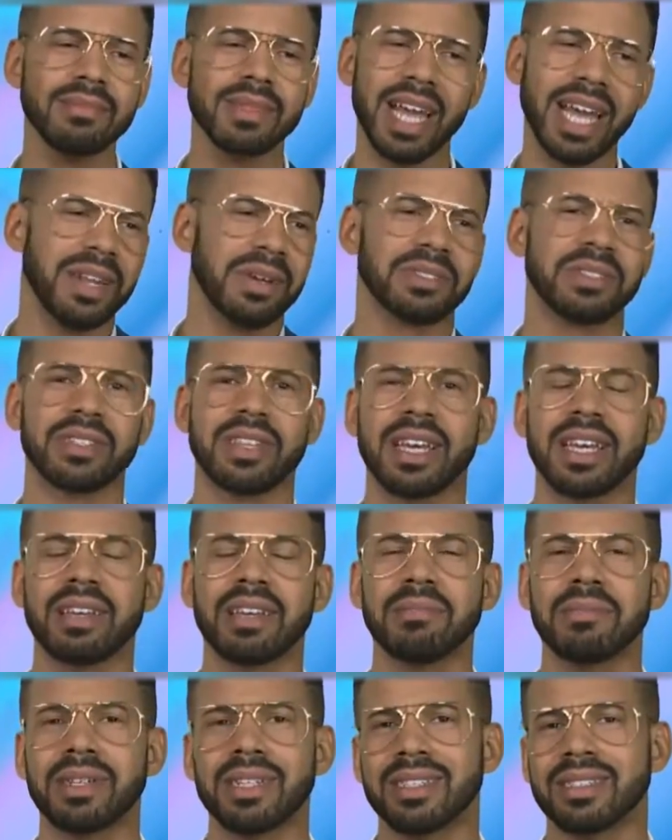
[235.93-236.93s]
I know what you're
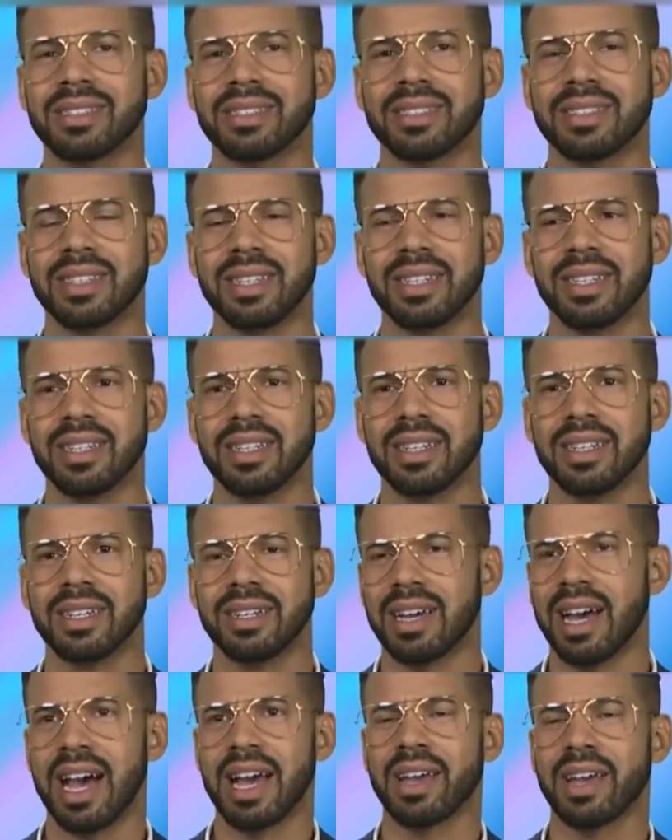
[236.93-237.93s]
thinking because
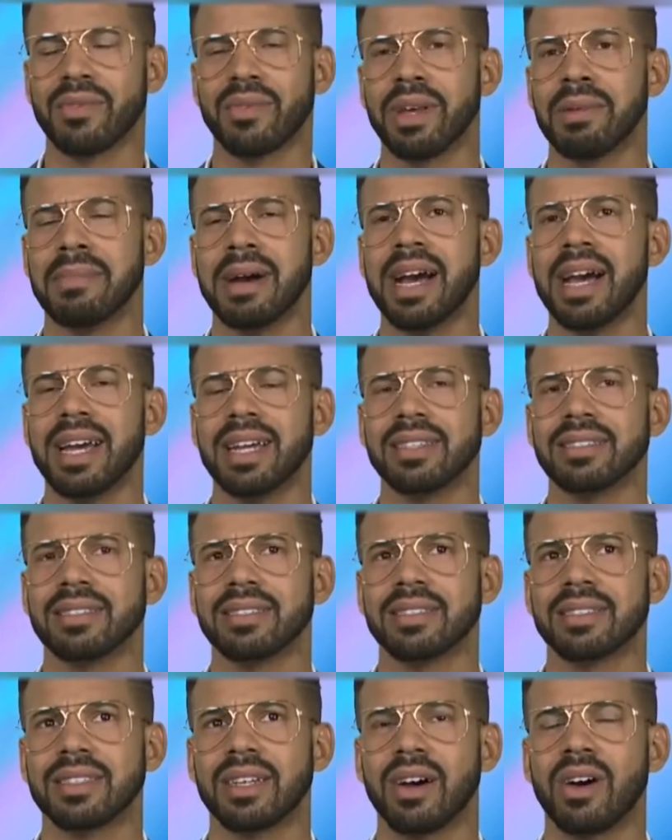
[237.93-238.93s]
I can read
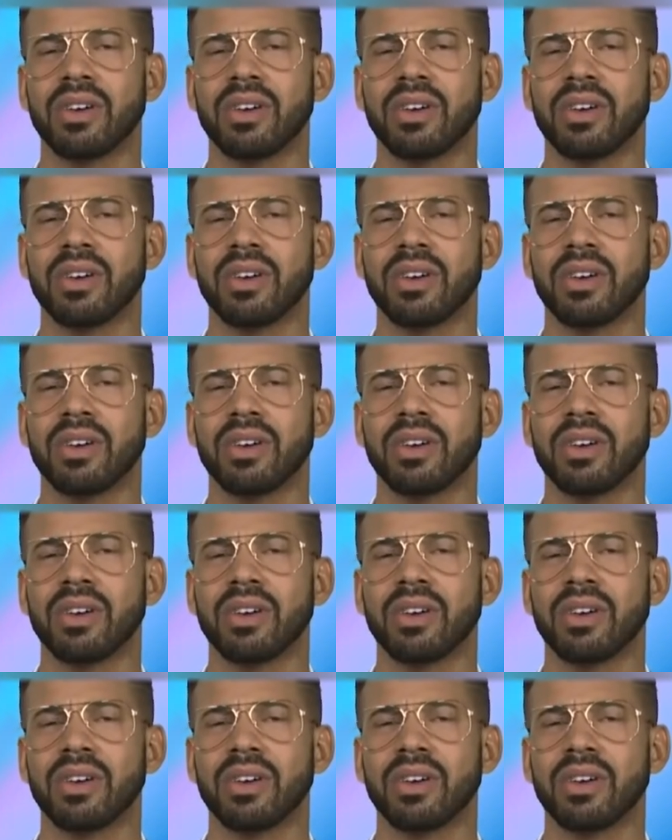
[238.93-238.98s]
minds.